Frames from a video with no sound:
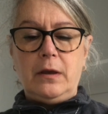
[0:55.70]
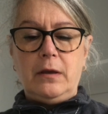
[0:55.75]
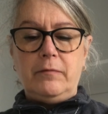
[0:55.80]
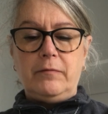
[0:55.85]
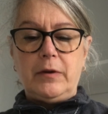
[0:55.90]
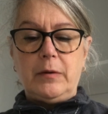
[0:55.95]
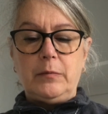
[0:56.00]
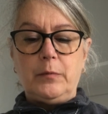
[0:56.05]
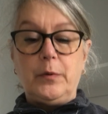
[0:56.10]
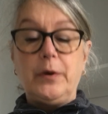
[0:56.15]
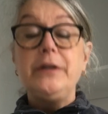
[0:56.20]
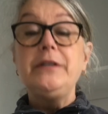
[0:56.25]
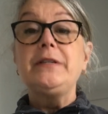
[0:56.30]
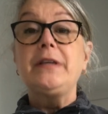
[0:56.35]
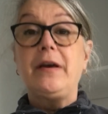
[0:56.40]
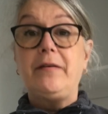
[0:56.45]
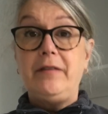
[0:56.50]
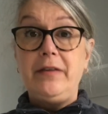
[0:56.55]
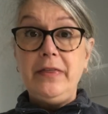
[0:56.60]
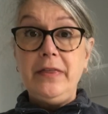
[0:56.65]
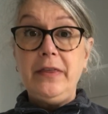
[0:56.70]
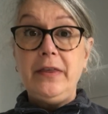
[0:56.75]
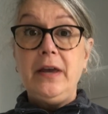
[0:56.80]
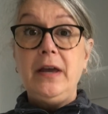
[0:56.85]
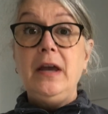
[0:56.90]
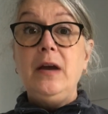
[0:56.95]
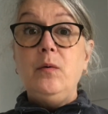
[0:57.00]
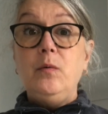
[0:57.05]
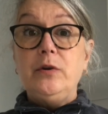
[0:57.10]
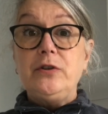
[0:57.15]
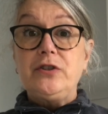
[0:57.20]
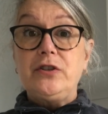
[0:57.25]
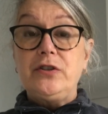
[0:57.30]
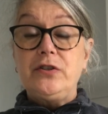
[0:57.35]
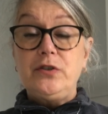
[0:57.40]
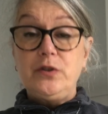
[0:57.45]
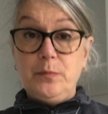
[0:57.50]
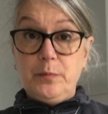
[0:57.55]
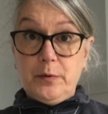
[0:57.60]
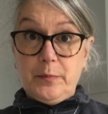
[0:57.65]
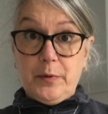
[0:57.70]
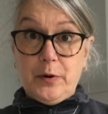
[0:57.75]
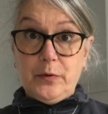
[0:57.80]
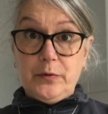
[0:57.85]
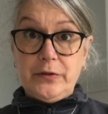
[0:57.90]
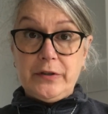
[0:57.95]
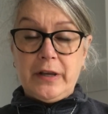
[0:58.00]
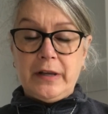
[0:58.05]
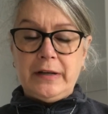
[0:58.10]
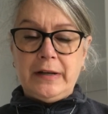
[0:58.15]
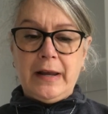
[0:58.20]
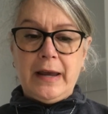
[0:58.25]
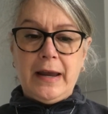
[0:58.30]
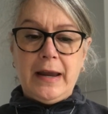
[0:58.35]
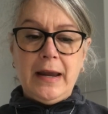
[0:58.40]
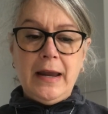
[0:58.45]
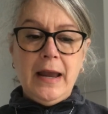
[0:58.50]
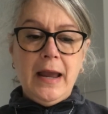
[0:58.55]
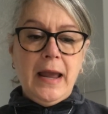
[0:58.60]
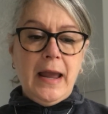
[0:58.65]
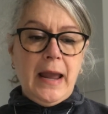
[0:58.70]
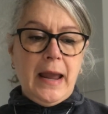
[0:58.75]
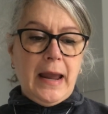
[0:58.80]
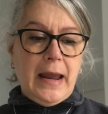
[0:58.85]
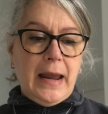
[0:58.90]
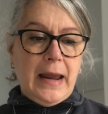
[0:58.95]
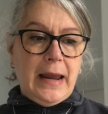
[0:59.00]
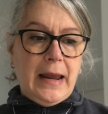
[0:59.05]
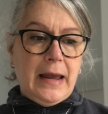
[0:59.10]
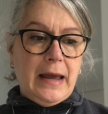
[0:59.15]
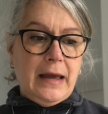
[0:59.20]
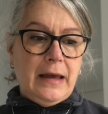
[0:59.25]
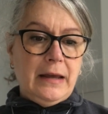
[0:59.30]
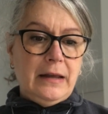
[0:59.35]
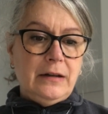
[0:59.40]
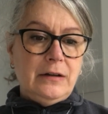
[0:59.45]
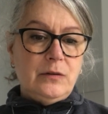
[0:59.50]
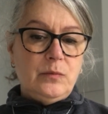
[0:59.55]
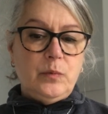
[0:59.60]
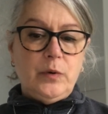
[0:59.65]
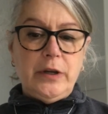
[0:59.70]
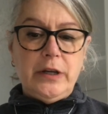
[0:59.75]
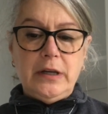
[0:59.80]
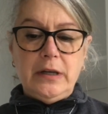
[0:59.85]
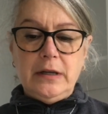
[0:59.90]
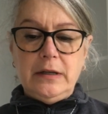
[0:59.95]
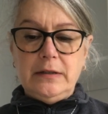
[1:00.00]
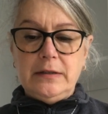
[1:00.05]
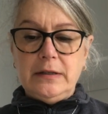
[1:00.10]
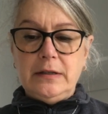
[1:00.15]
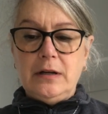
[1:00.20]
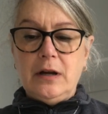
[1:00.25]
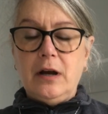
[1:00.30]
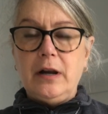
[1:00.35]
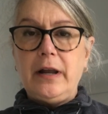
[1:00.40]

7th, which is Super Bowl Sunday, and we did not